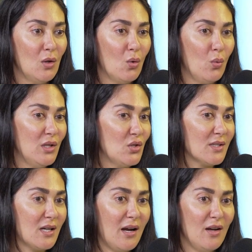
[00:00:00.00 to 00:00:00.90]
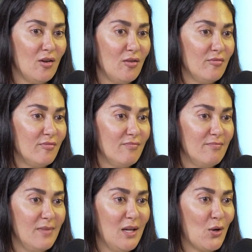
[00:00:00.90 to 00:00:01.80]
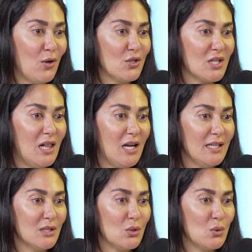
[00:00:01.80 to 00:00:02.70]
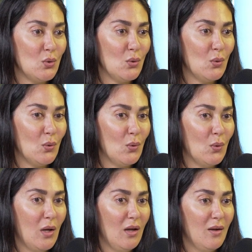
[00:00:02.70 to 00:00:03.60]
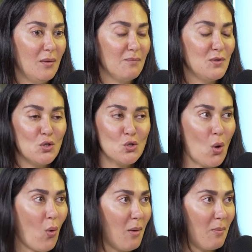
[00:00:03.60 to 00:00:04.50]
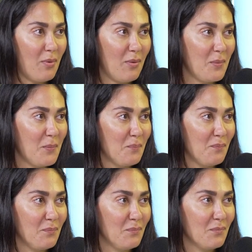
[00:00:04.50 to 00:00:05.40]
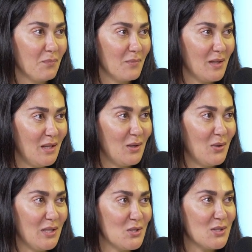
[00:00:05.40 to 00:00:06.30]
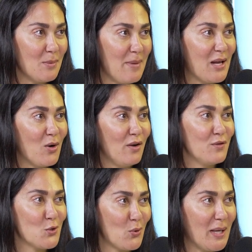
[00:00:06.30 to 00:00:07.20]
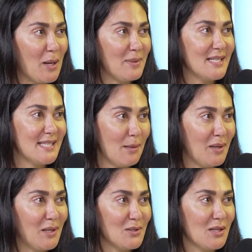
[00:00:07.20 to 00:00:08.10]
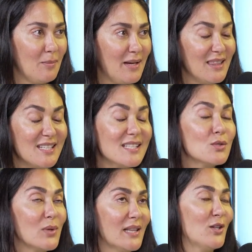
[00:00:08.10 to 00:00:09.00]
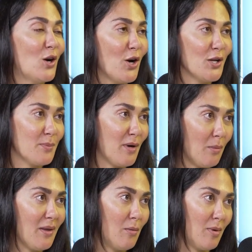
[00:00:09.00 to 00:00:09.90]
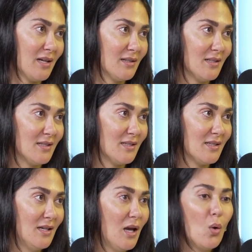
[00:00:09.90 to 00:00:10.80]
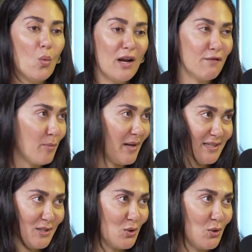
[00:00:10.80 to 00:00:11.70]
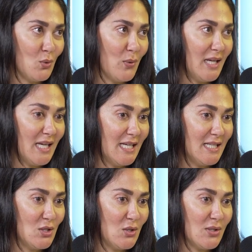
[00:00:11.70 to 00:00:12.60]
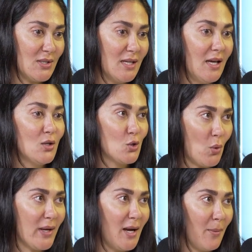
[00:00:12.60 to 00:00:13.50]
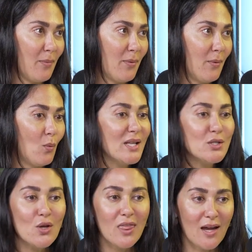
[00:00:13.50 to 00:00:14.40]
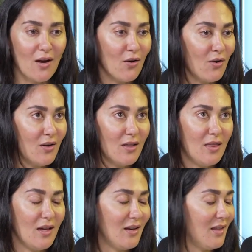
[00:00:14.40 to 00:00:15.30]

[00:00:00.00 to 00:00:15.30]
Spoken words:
we just kind of encourage clients to just show up. You know, it's just a matter of showing up and stepping onto the mat. This is really the hardest part about the practice. Whatever practice you're doing is just showing up. Once you're there, then